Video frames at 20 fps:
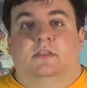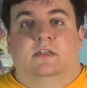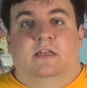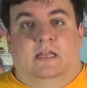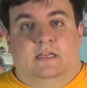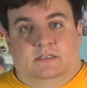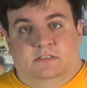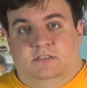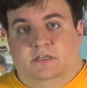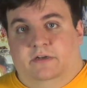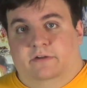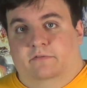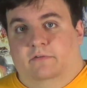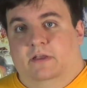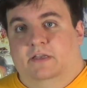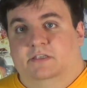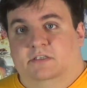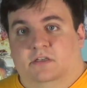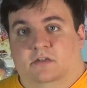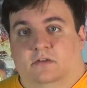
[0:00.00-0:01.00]
the next
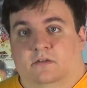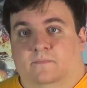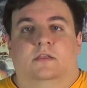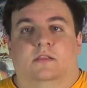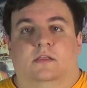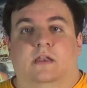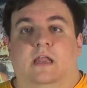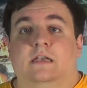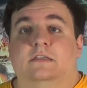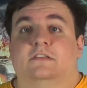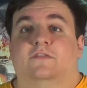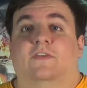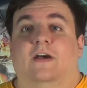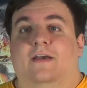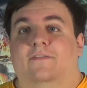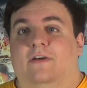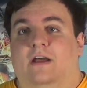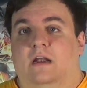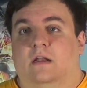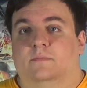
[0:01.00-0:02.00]
generation. The next
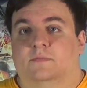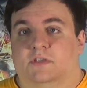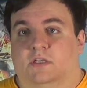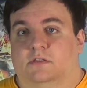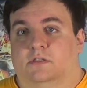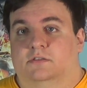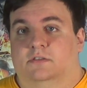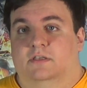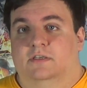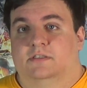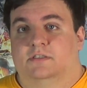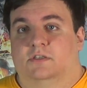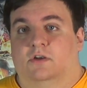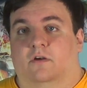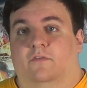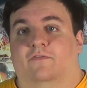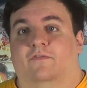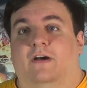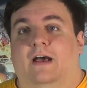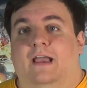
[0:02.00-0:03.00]
5 items on the list
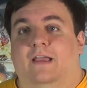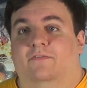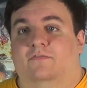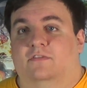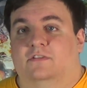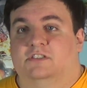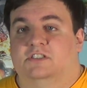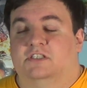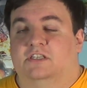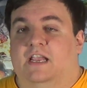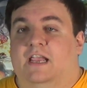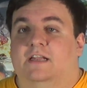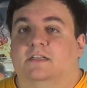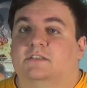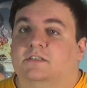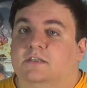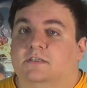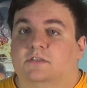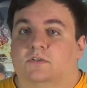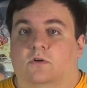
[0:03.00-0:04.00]
are 5
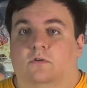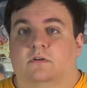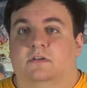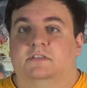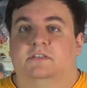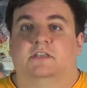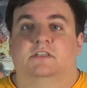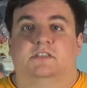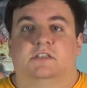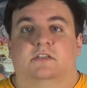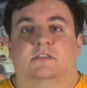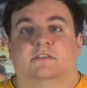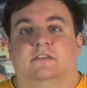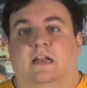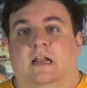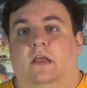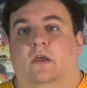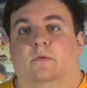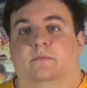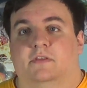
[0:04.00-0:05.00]
changes or additions
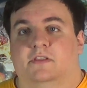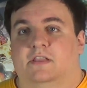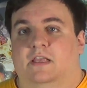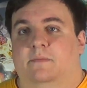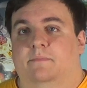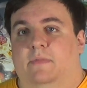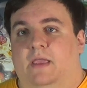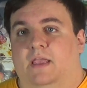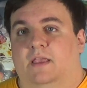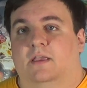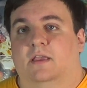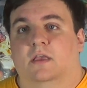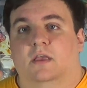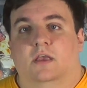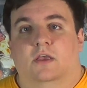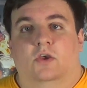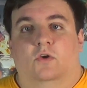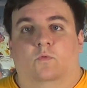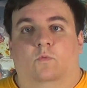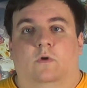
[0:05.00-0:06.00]
that I hope that they make
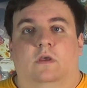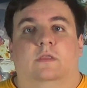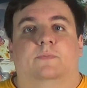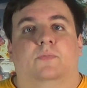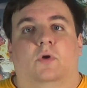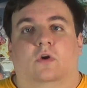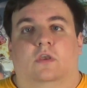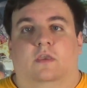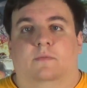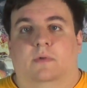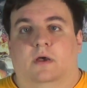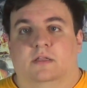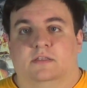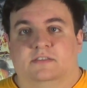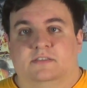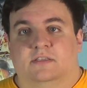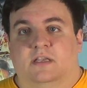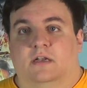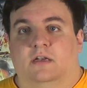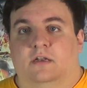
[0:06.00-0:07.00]
with Pokemon
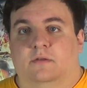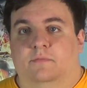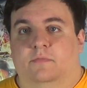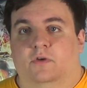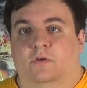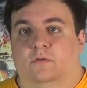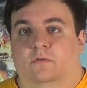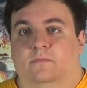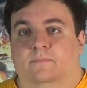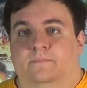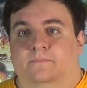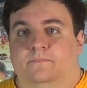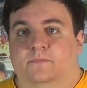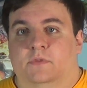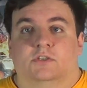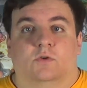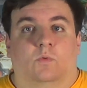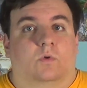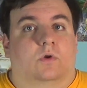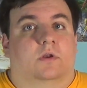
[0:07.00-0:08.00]
Sun and Moon.
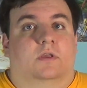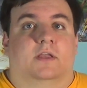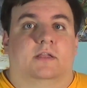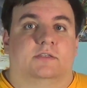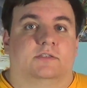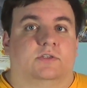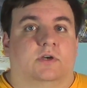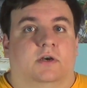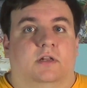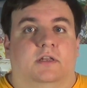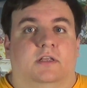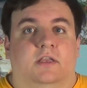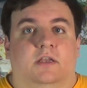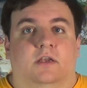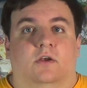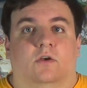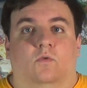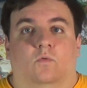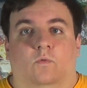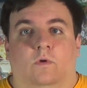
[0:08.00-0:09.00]
So we're gonna get started
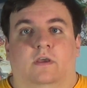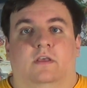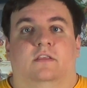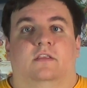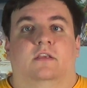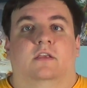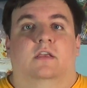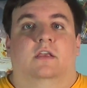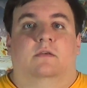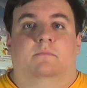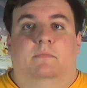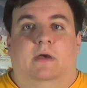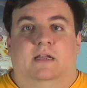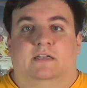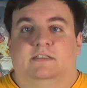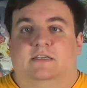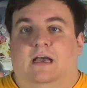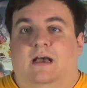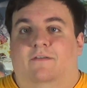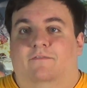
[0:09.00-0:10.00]
here with my
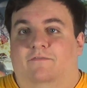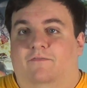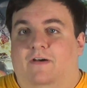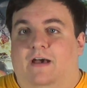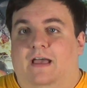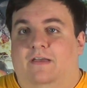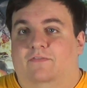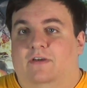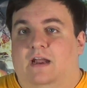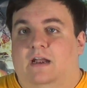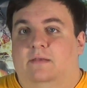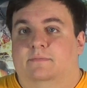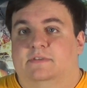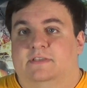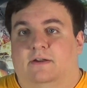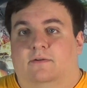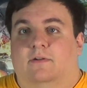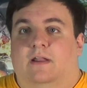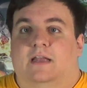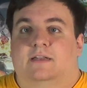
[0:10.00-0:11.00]
top 5 items
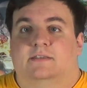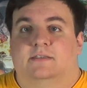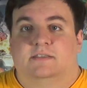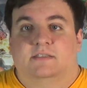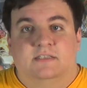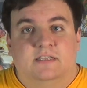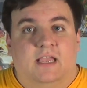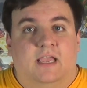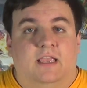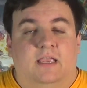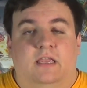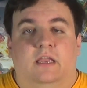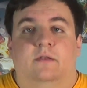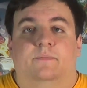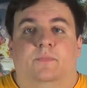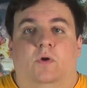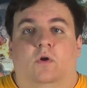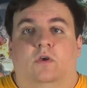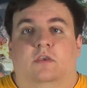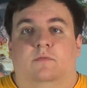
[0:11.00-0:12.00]
that I would like to stay
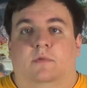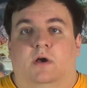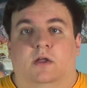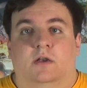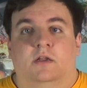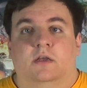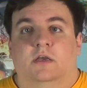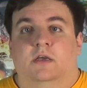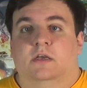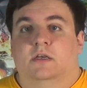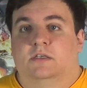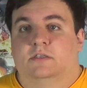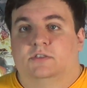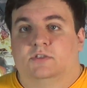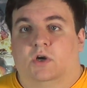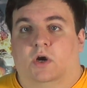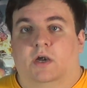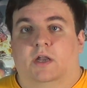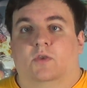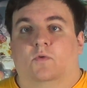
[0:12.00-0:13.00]
in Pokemon,
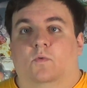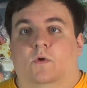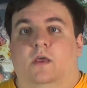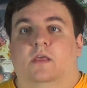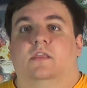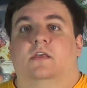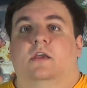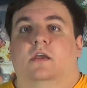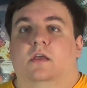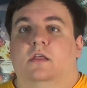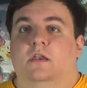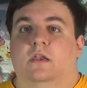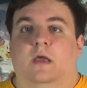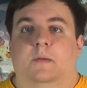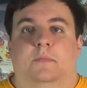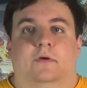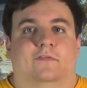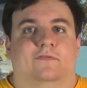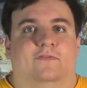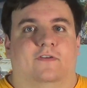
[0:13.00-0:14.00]
starting with
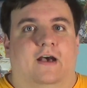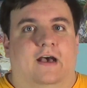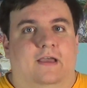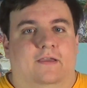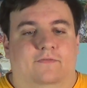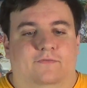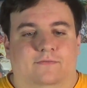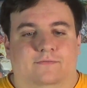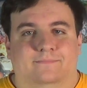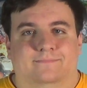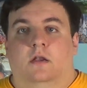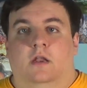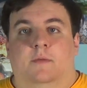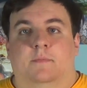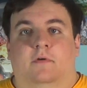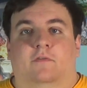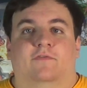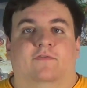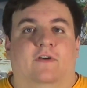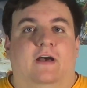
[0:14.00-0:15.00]
number 5.
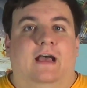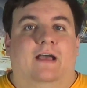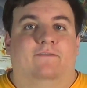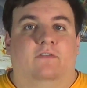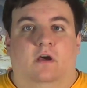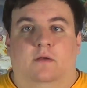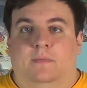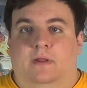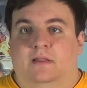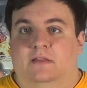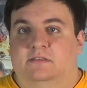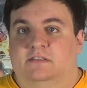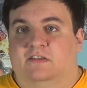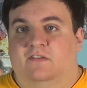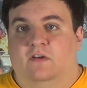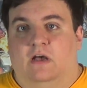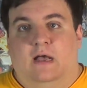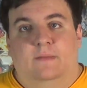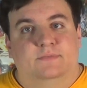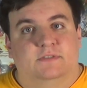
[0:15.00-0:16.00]
Number 5 on my list
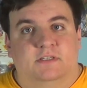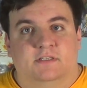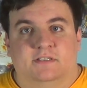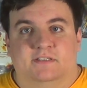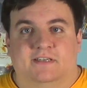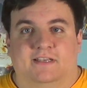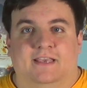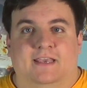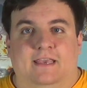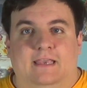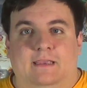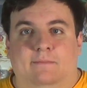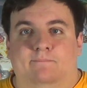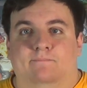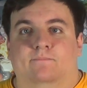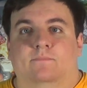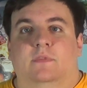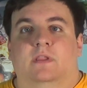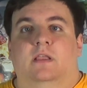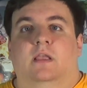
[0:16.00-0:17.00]
of options to keep
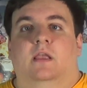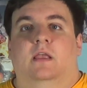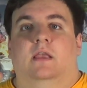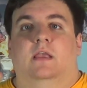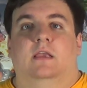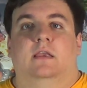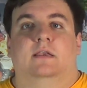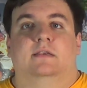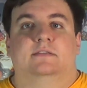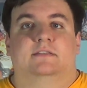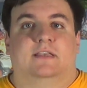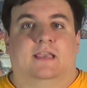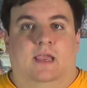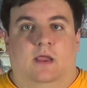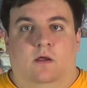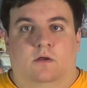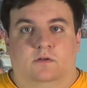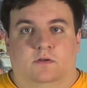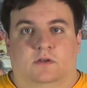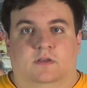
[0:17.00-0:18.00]
is
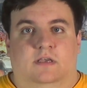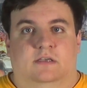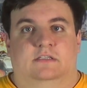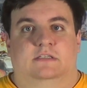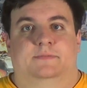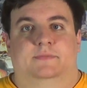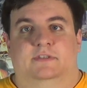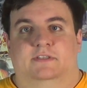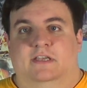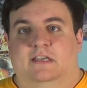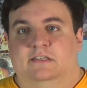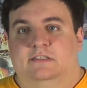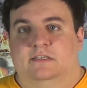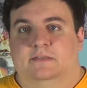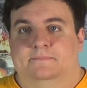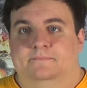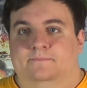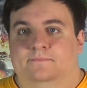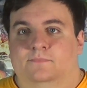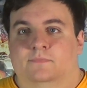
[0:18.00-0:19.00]
character customization.
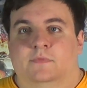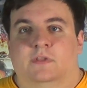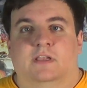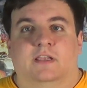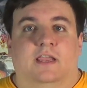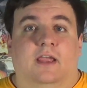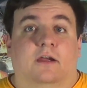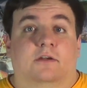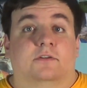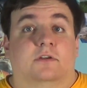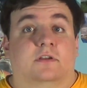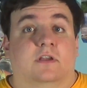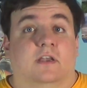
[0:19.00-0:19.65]
Character